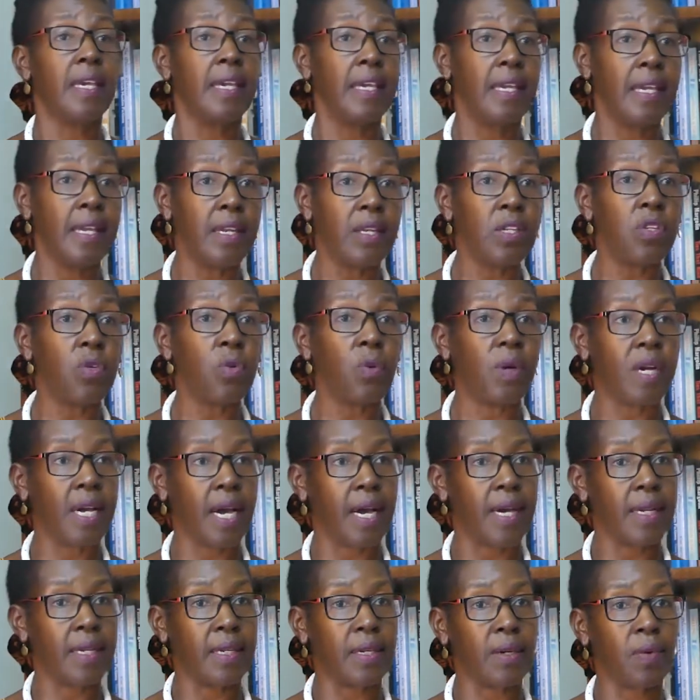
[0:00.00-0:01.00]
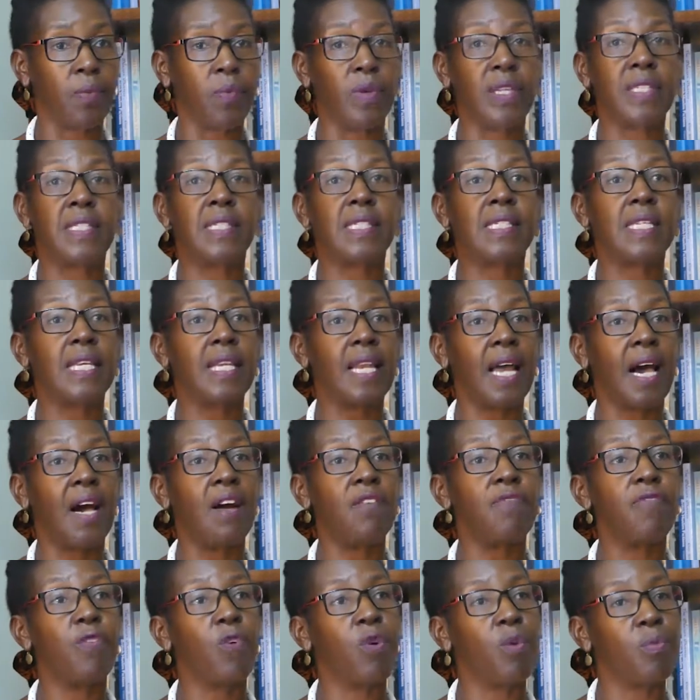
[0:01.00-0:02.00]
In Uganda, we still
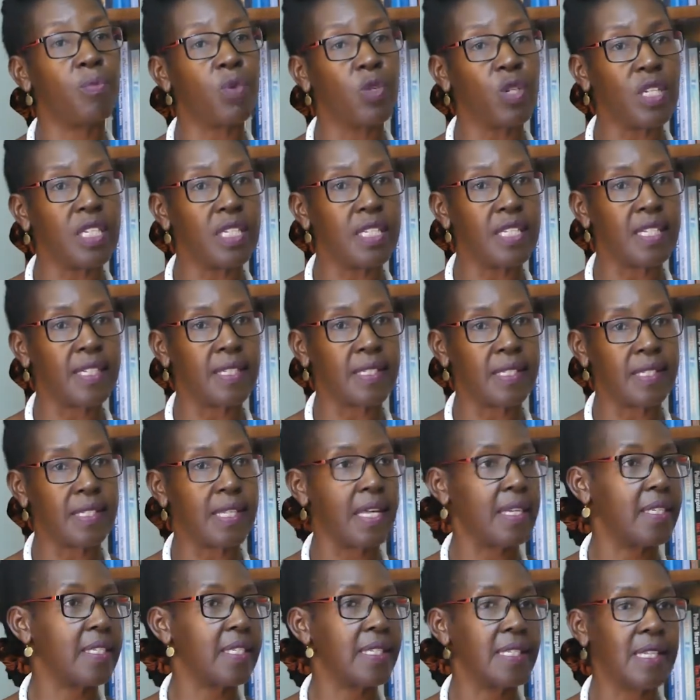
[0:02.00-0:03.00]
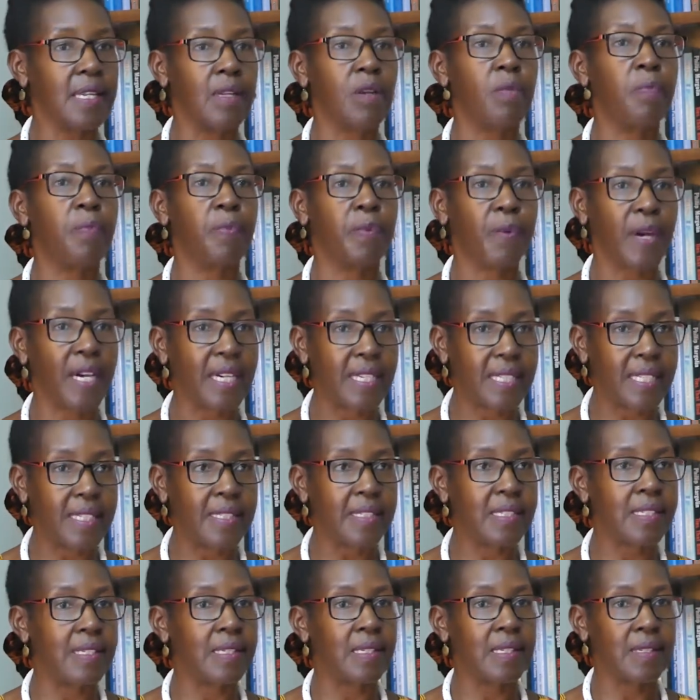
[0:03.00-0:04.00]
have communities that still
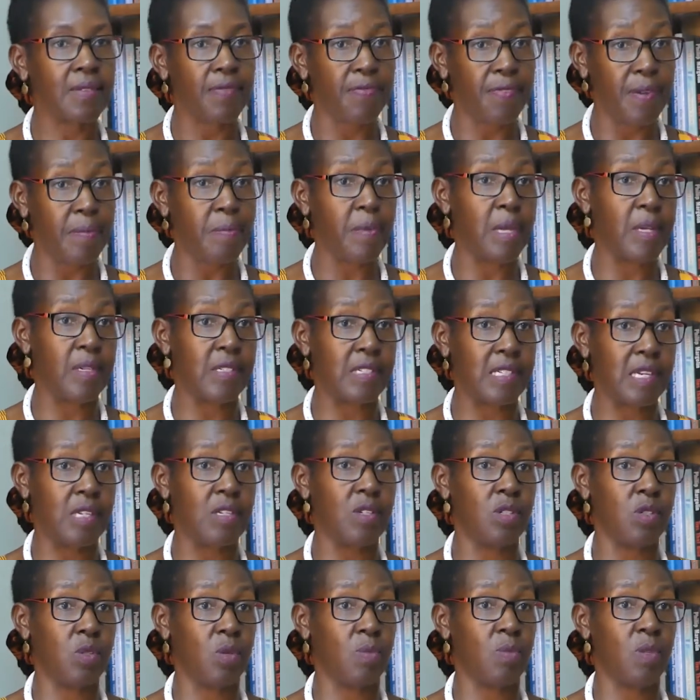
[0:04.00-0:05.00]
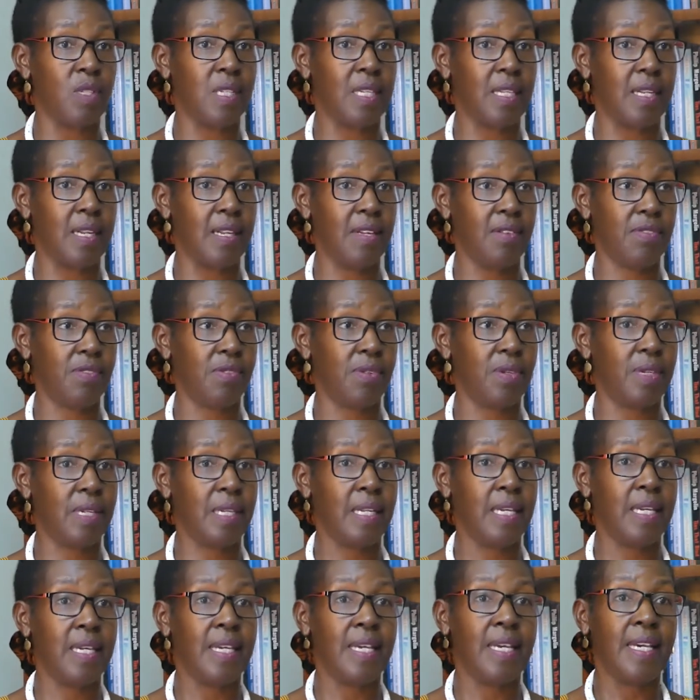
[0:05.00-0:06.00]
practice female genital
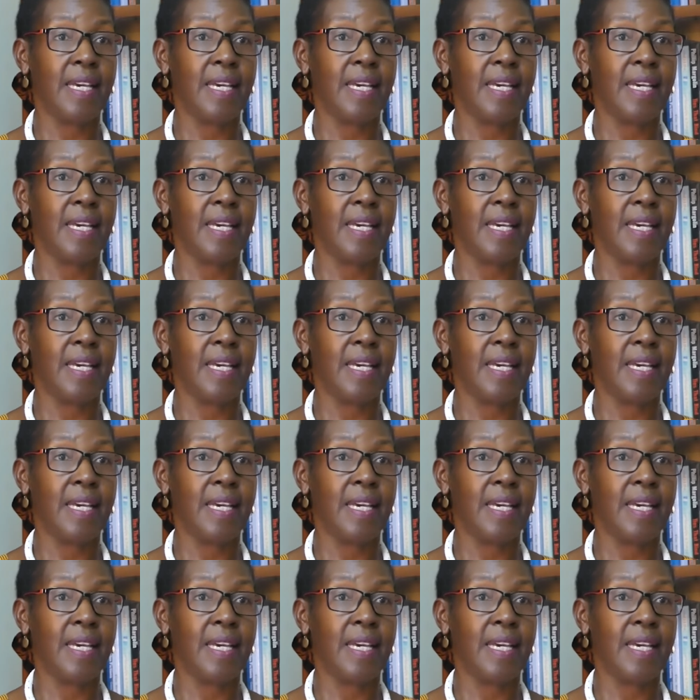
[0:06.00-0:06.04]
mutilation.